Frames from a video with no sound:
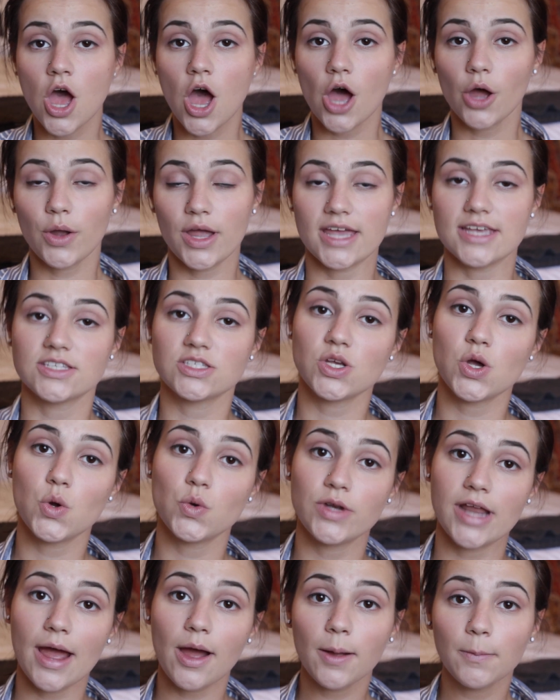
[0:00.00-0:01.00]
Okay,
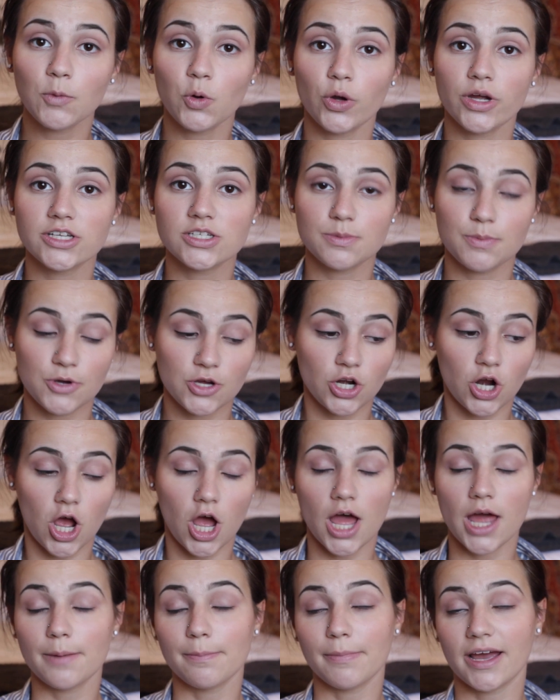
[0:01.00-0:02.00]
so now I'm going to put
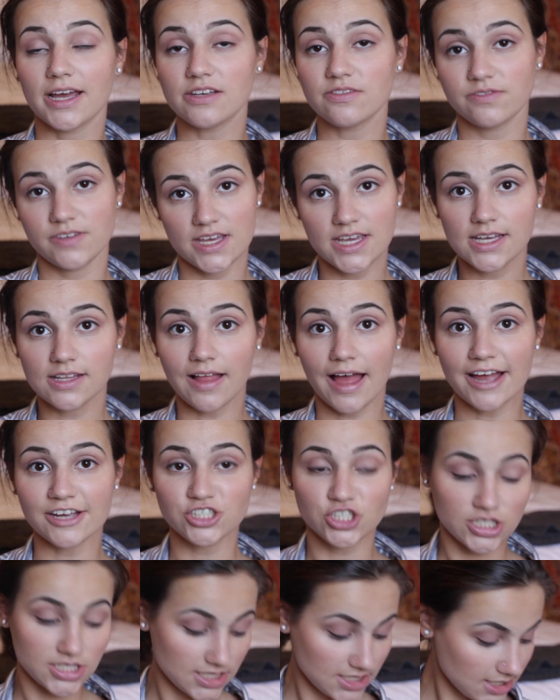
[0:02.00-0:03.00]
on my fake
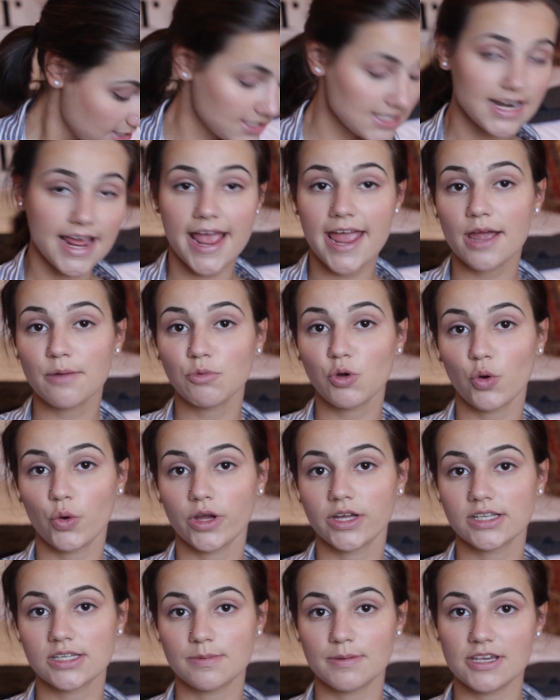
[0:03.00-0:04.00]
lashes. Today I'm
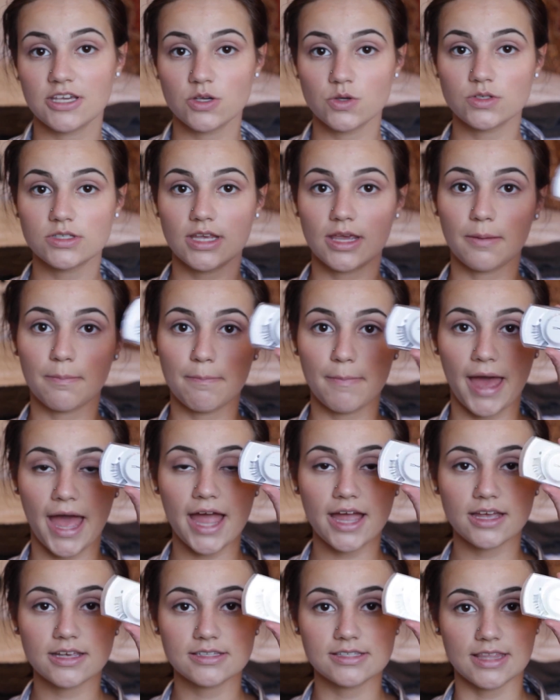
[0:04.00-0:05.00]
going to be using
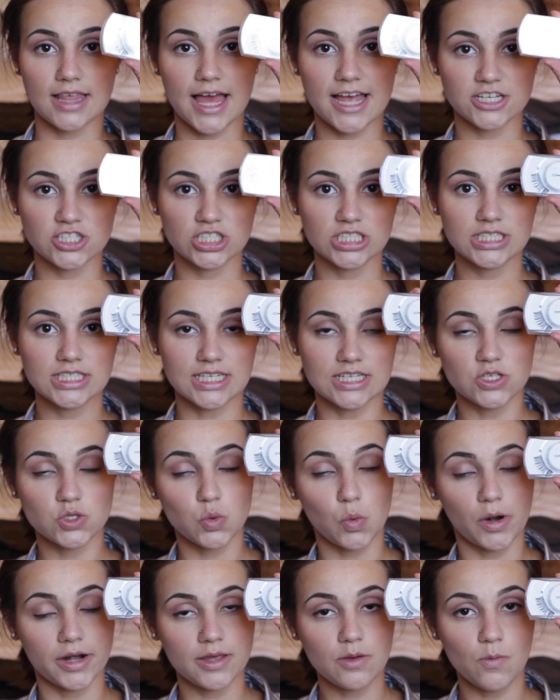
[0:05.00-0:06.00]
MAC's lashes in
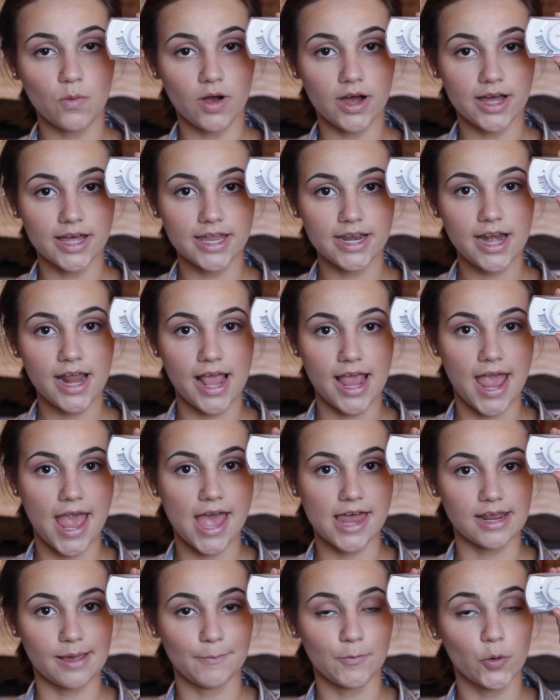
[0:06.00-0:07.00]
21,
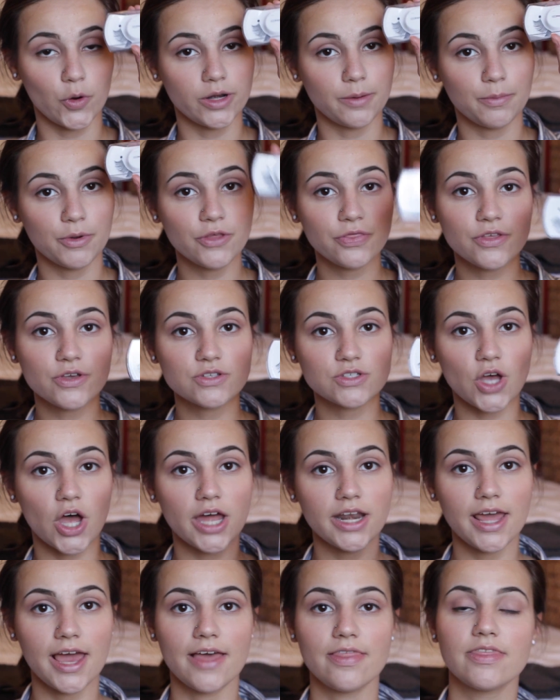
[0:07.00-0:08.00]
and I'm going to put this
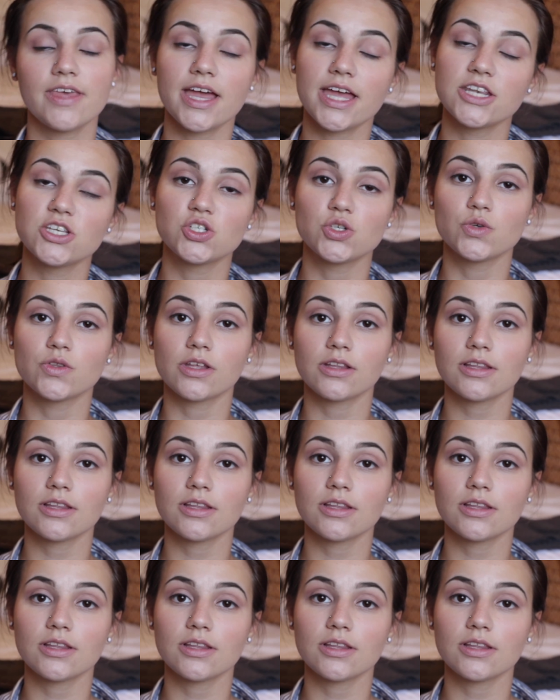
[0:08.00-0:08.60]
on and then do the